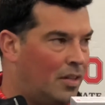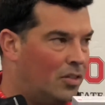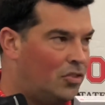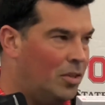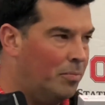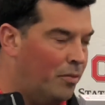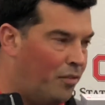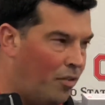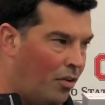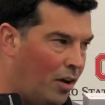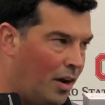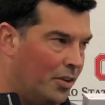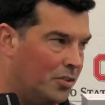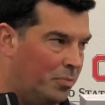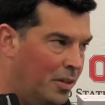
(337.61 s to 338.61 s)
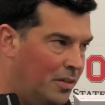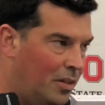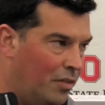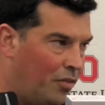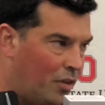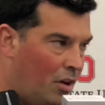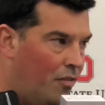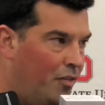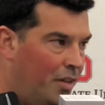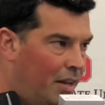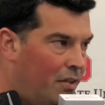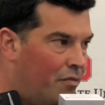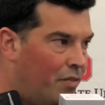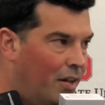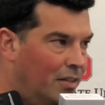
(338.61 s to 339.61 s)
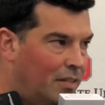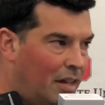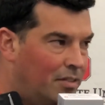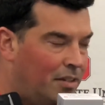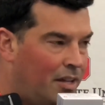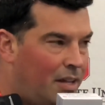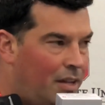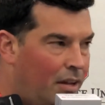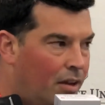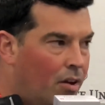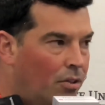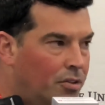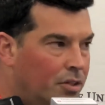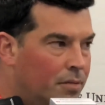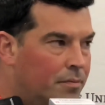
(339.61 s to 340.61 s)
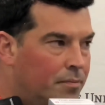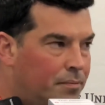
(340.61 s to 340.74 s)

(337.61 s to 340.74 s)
That's simple for us, but difficult for the defense. That's the key to coaching.